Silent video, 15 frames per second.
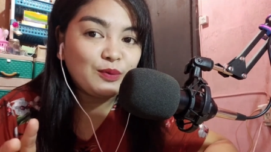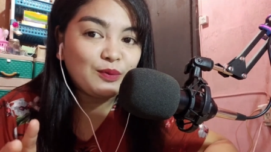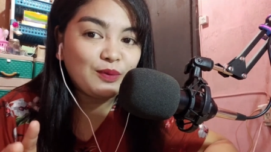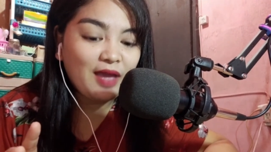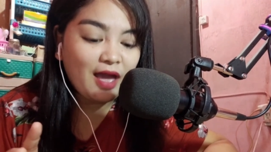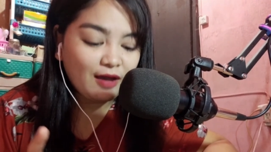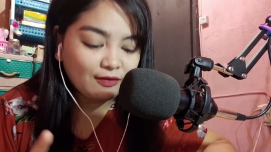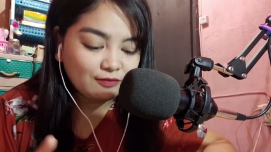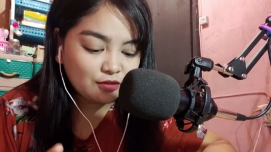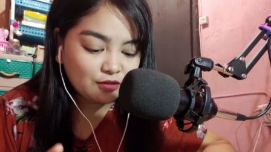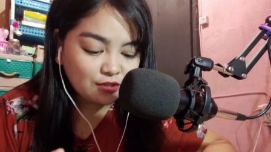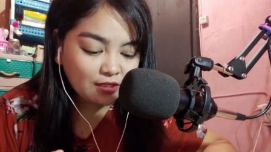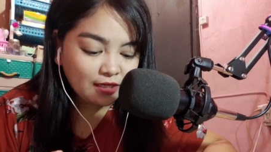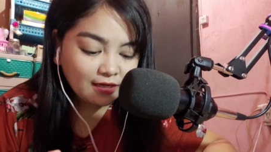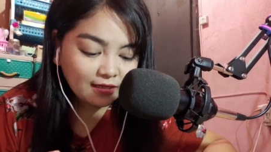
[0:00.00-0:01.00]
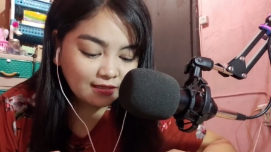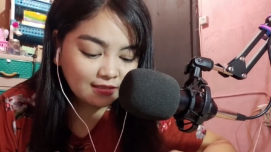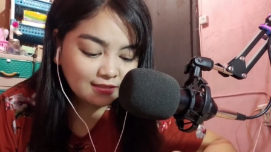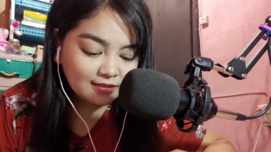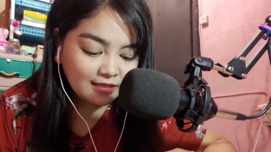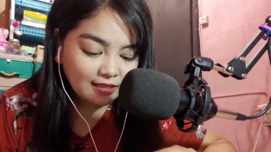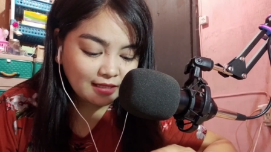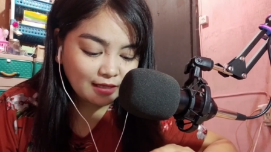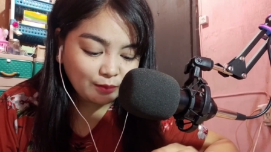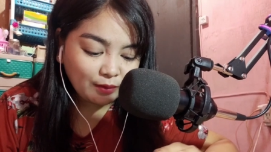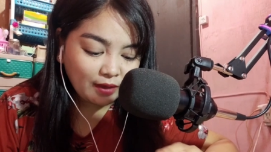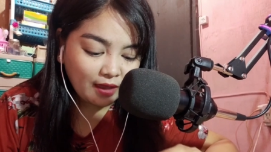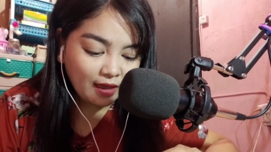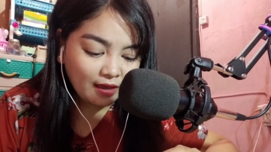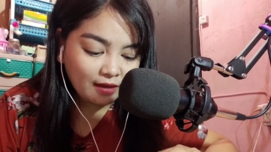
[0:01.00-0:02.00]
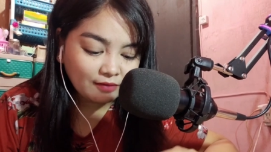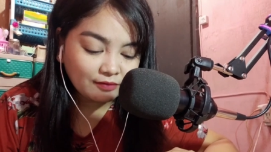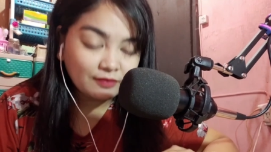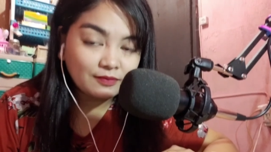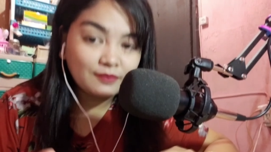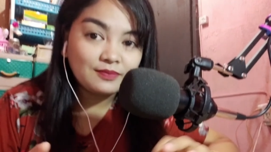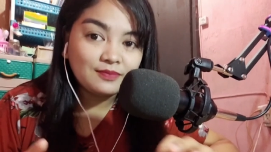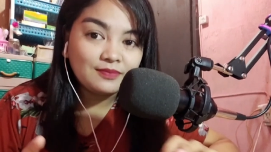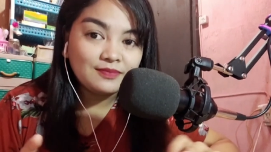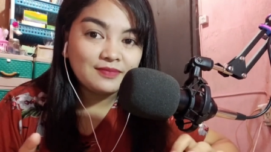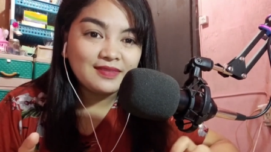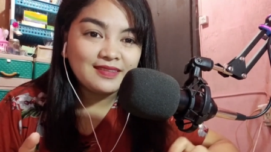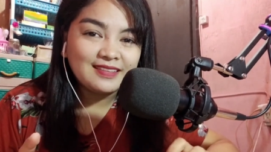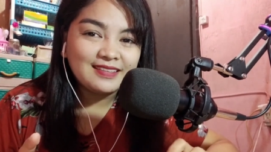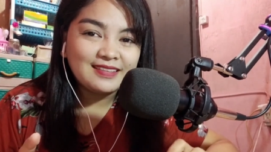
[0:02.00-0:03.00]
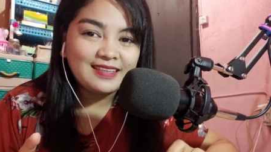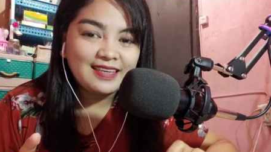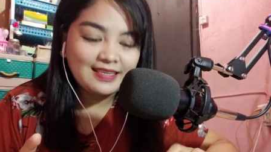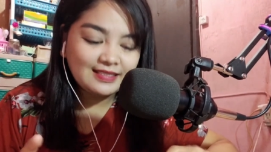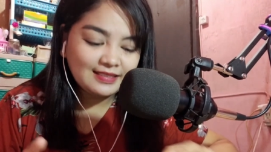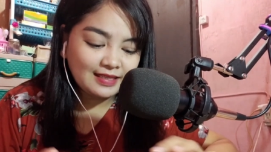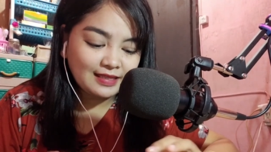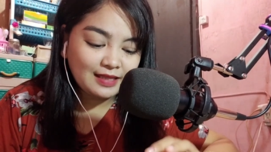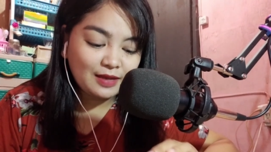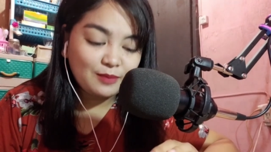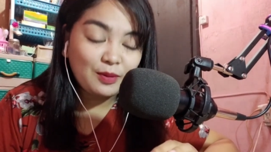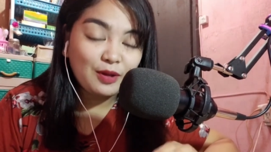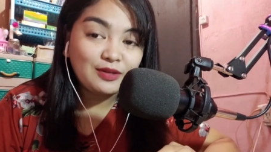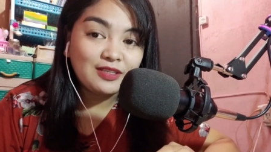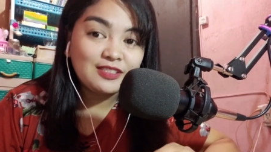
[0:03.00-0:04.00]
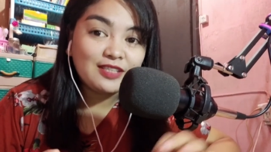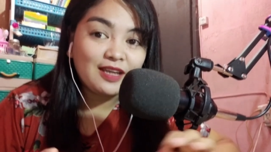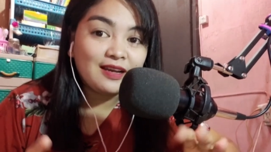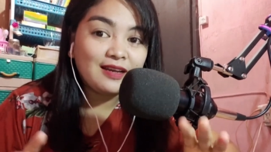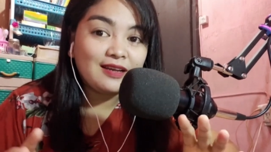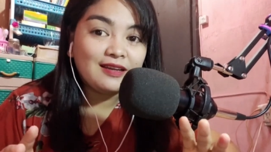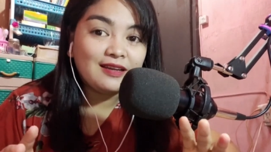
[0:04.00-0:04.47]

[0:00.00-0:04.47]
we have cheers, and then we have kiss, and then meron din siyang